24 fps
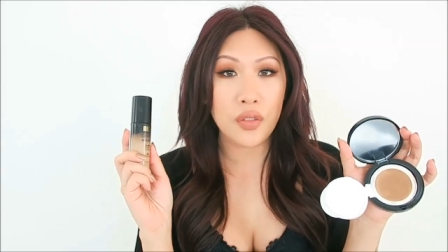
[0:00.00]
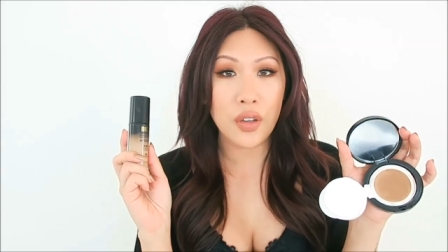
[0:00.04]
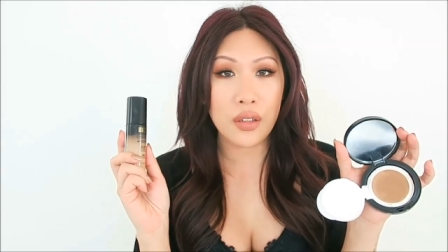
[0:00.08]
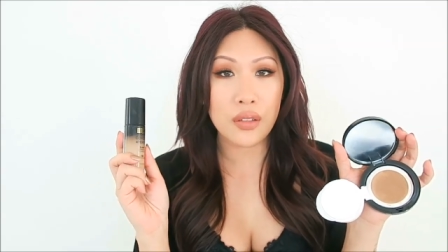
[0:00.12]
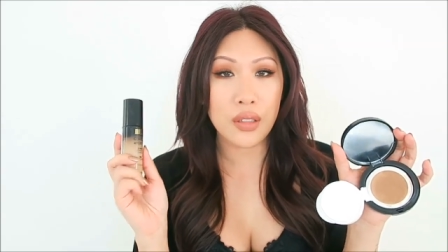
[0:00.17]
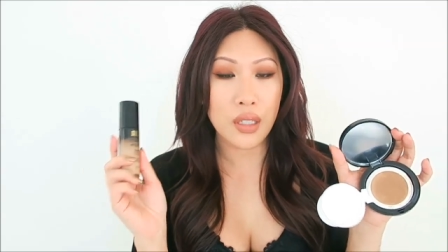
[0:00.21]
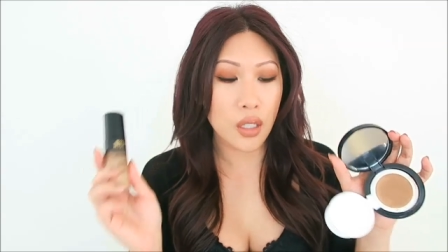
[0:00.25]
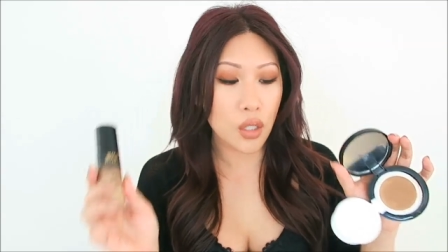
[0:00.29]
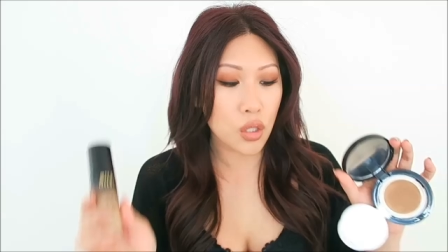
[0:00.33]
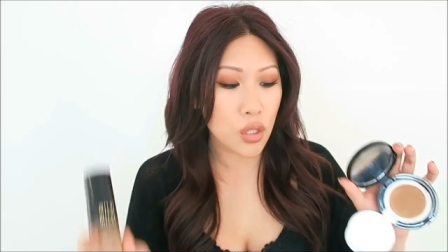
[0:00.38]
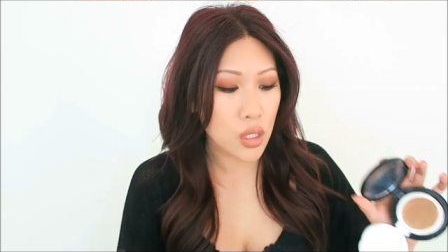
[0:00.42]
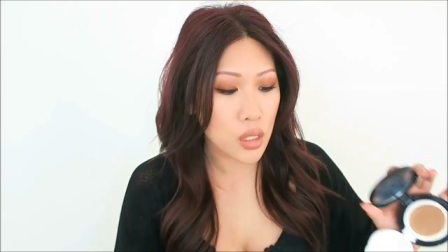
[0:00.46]

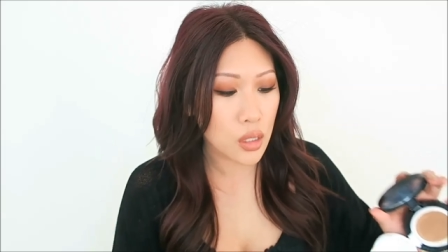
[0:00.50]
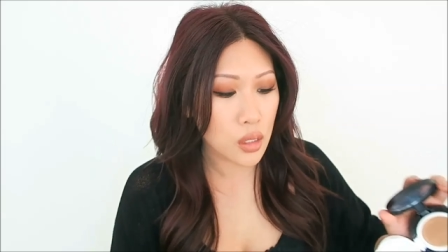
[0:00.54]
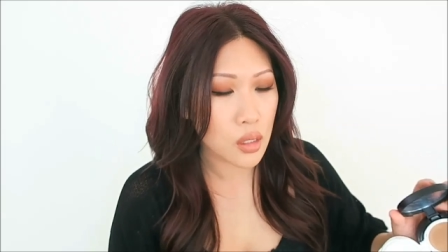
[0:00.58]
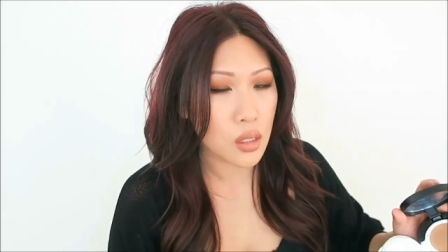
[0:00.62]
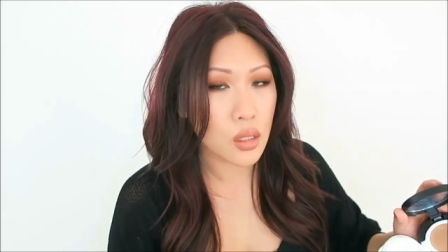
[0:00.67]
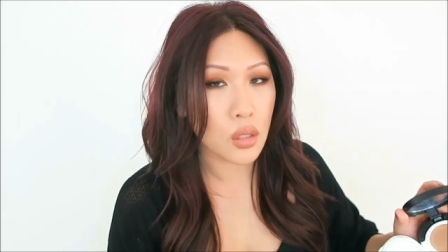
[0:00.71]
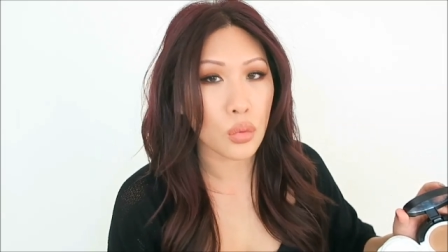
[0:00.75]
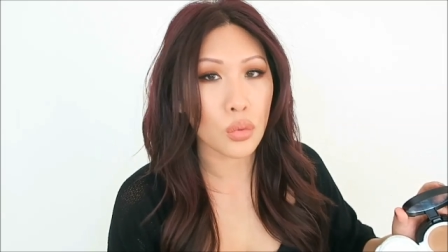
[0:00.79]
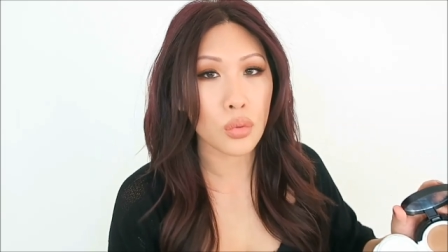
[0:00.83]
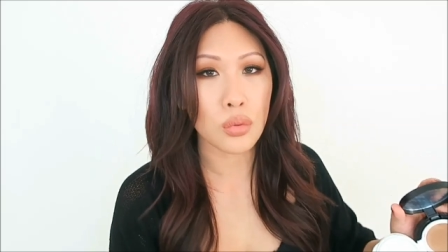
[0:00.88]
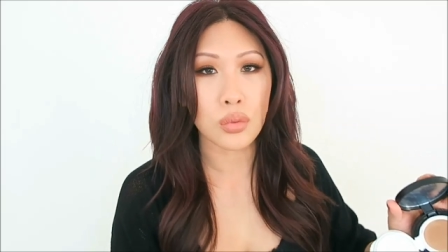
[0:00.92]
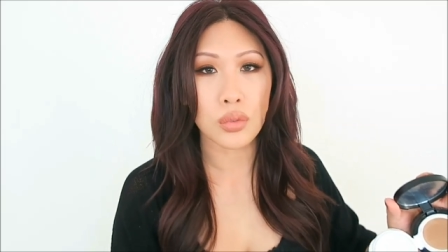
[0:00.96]

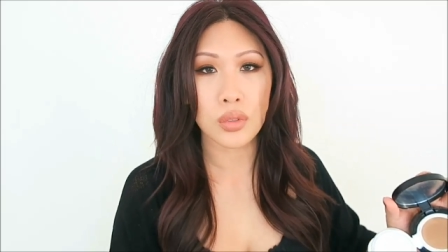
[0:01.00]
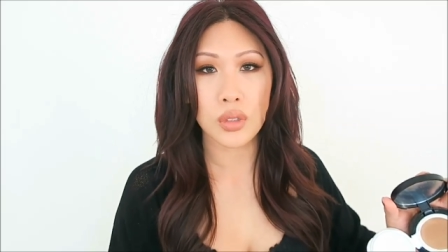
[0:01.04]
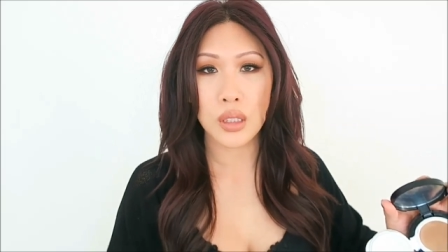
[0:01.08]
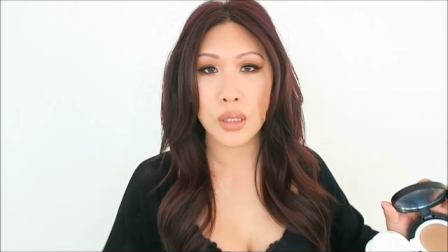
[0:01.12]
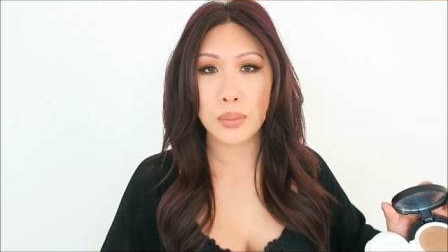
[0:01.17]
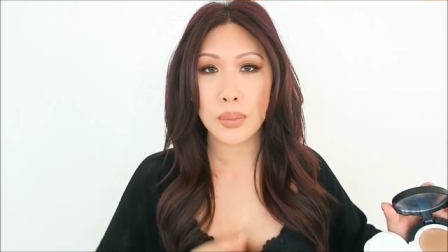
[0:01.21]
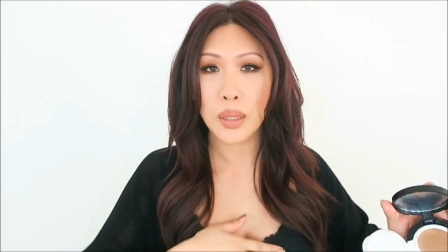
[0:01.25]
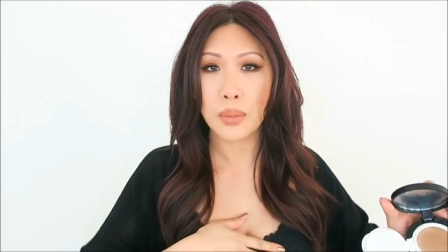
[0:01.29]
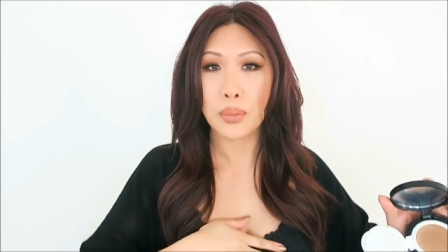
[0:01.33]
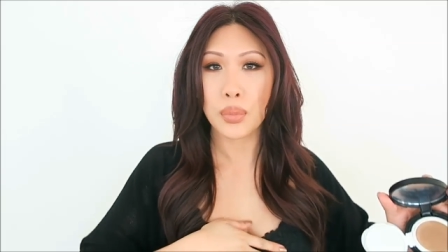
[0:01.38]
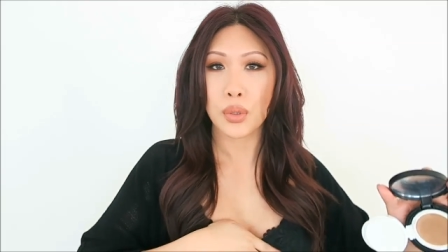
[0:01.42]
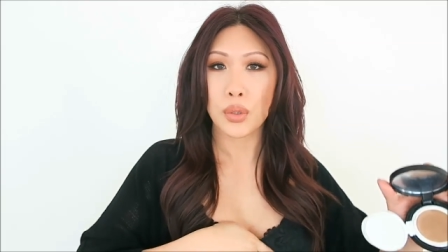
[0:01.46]
foundations. Ooh, look
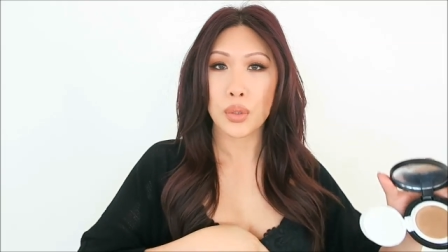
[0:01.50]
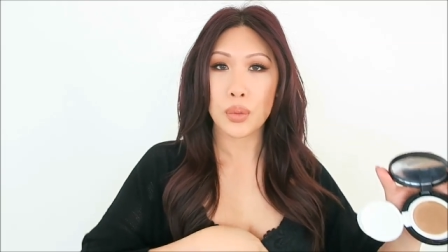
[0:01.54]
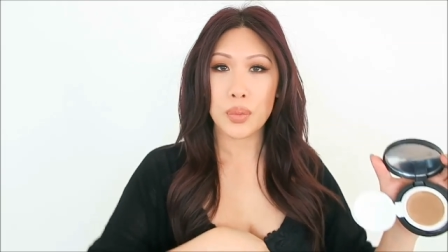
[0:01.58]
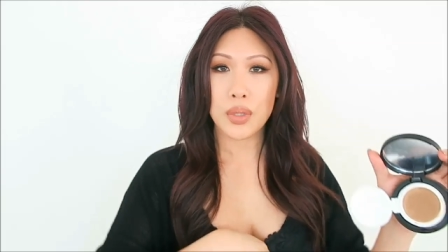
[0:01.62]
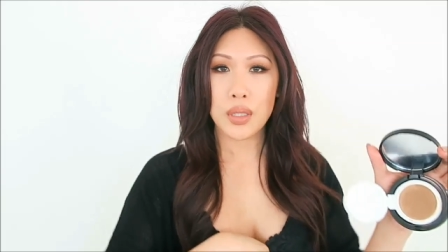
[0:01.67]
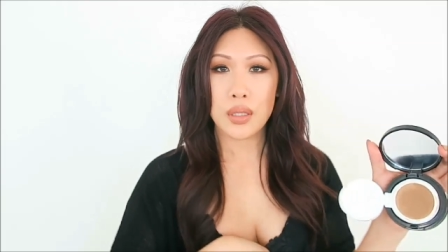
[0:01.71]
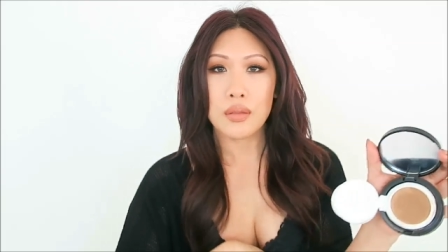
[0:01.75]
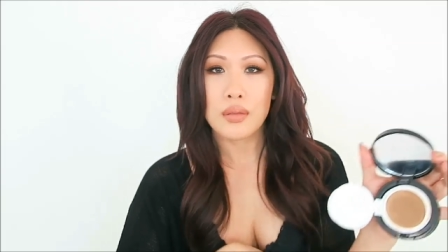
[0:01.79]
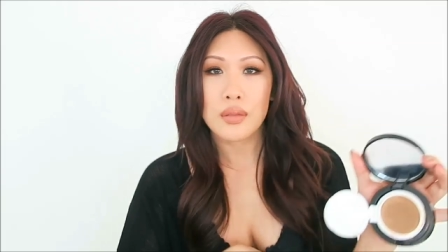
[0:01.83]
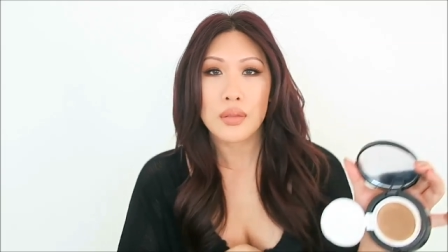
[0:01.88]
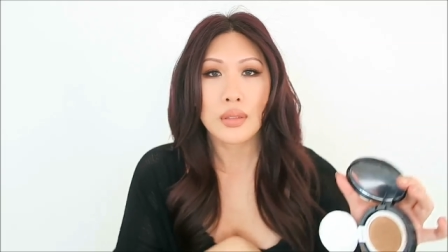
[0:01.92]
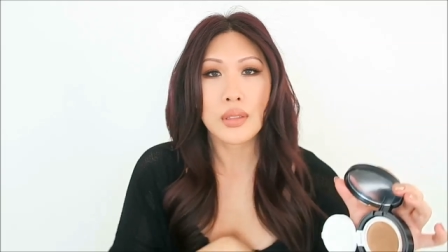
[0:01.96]
at my boobs.